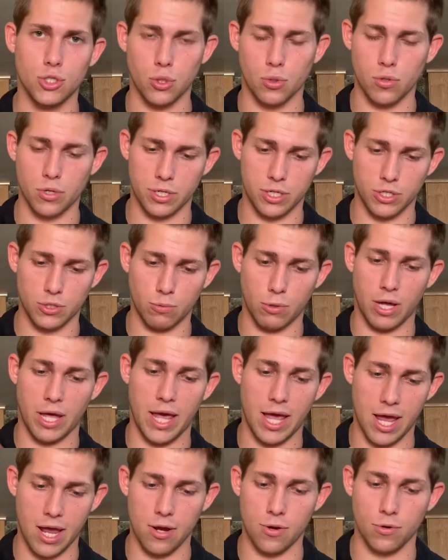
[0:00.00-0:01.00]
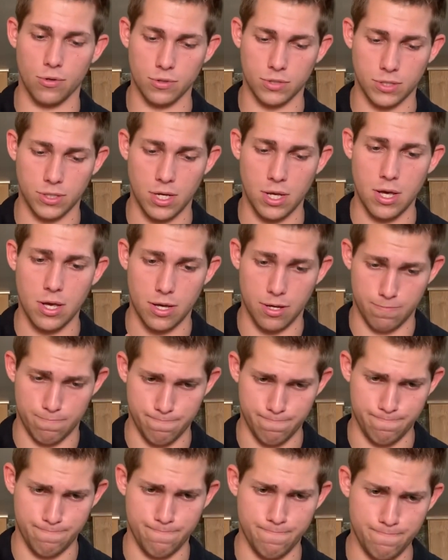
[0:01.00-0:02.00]
Torque is what handles
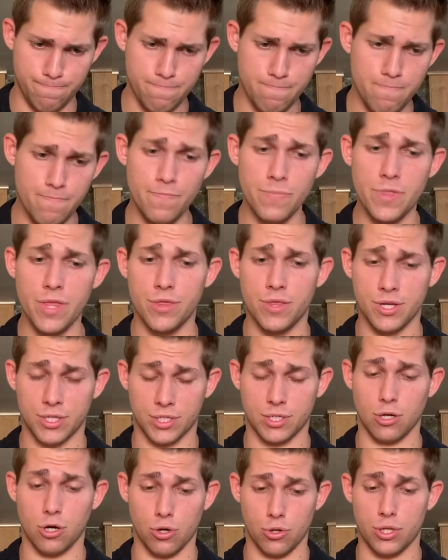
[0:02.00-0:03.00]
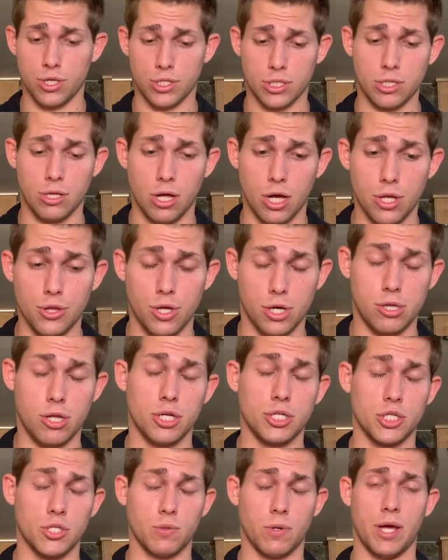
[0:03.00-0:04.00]
the
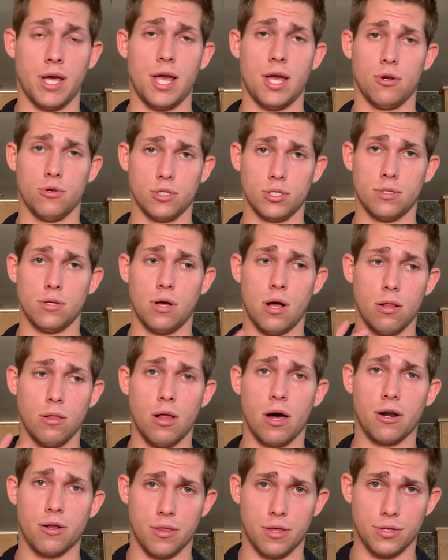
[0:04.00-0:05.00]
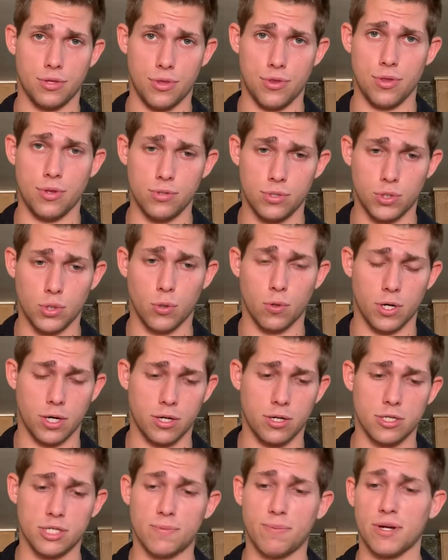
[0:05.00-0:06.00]
clutch is what handles a lot of the
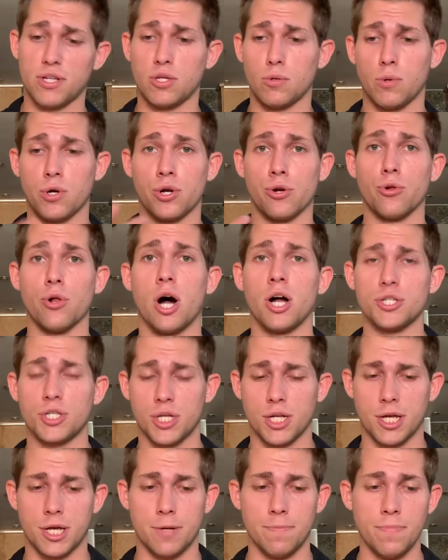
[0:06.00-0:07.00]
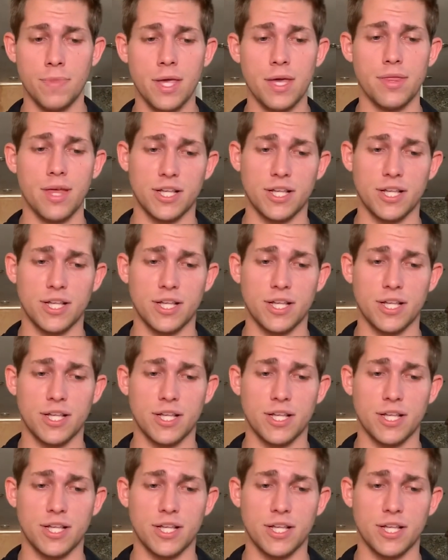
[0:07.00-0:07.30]
torque, especially when you're launching it.